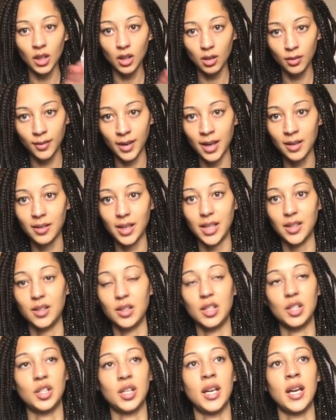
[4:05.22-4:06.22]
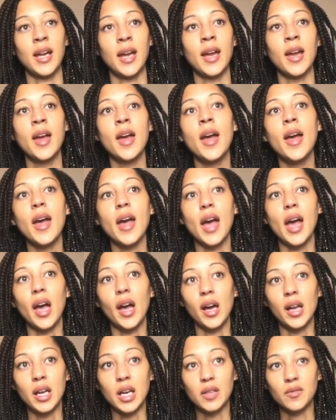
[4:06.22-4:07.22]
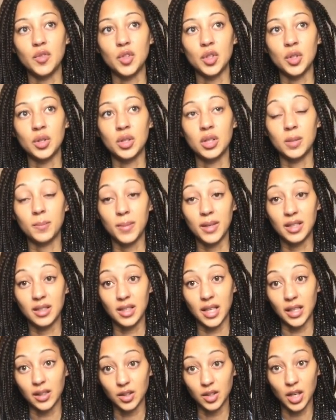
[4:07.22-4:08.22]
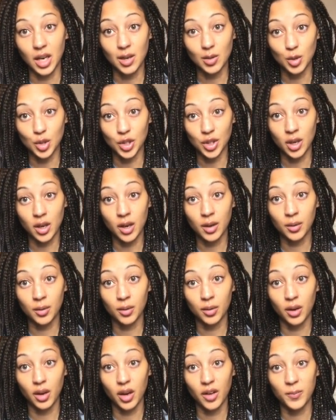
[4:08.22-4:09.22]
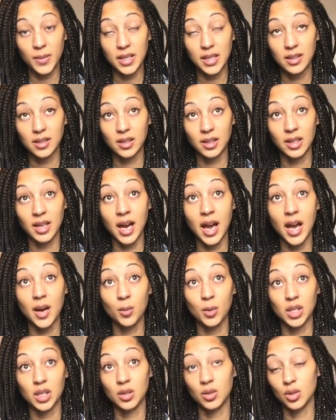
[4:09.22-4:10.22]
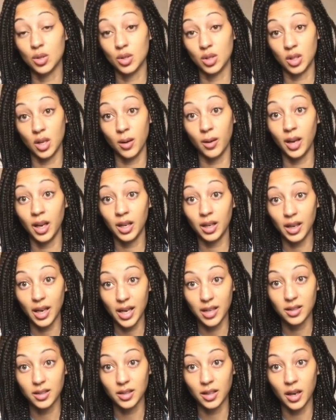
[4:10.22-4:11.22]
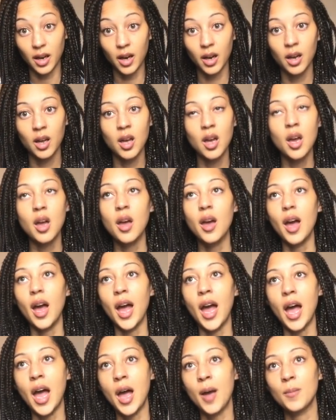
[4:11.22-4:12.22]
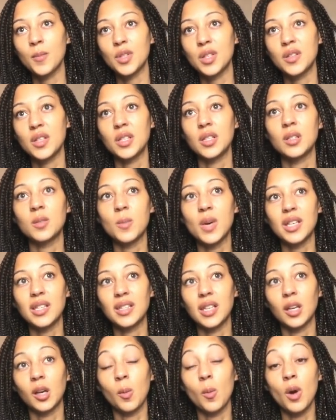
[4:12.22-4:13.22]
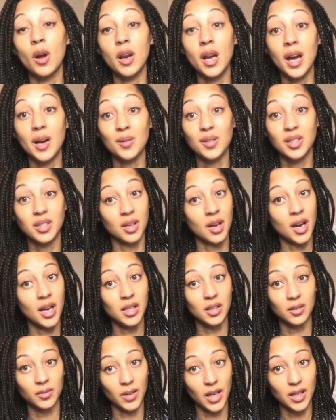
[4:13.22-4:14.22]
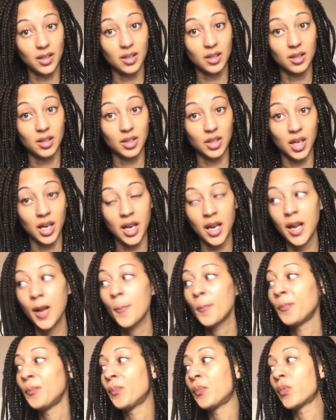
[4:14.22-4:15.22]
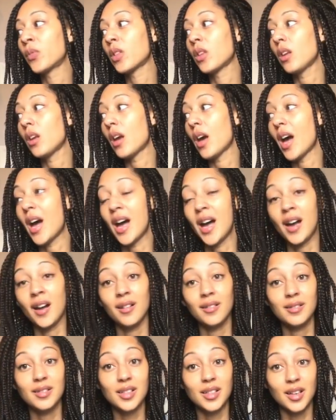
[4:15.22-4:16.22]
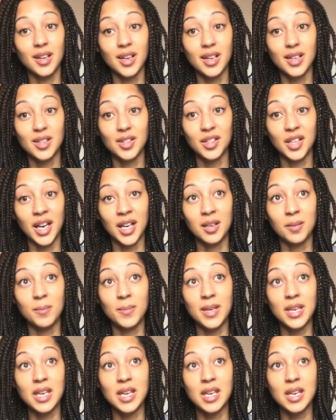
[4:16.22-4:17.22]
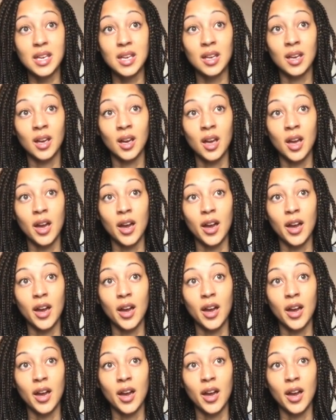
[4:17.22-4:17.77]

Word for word: around Leicestershire. And I've done the big textile show. I've been to that, which is also in Leicester. Um, so this is my second one outside of Leicestershire and it's going to be